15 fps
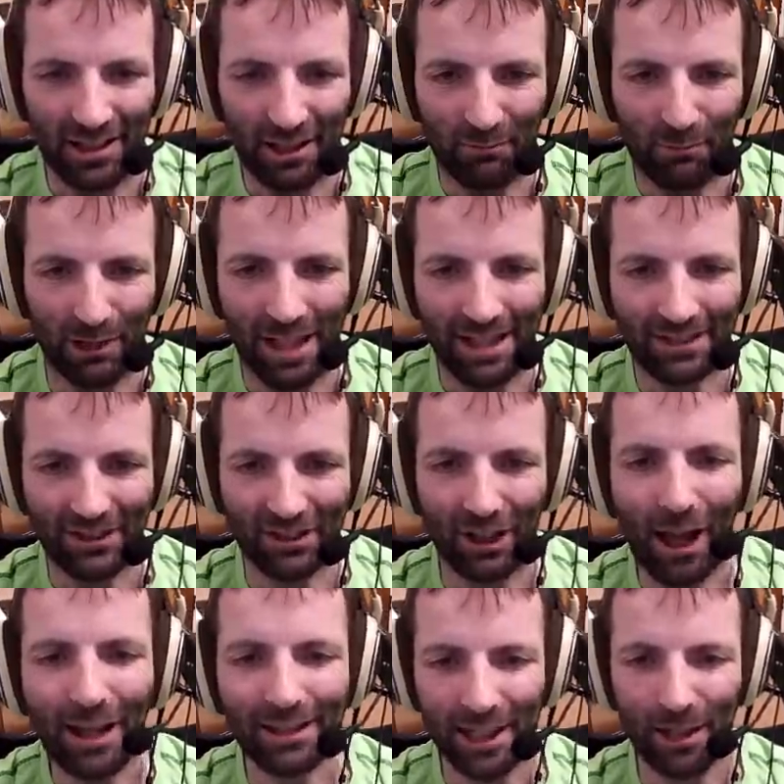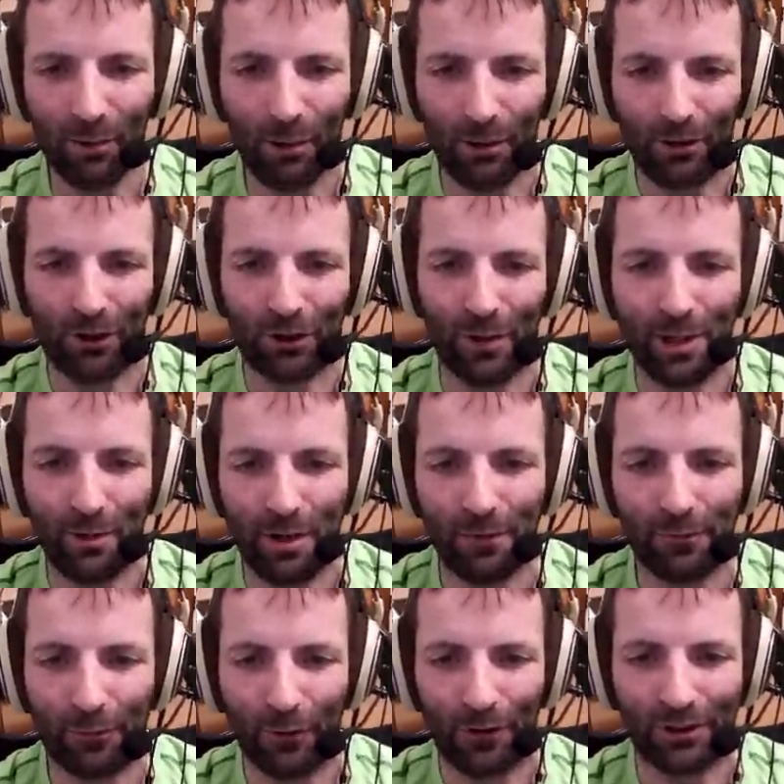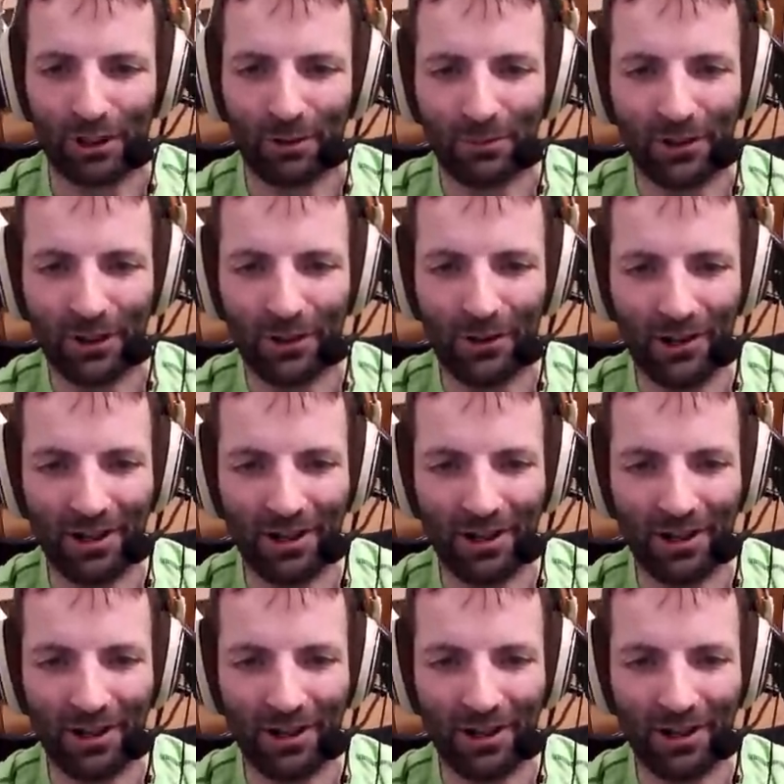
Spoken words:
But it's slightly worse when you invert them, so.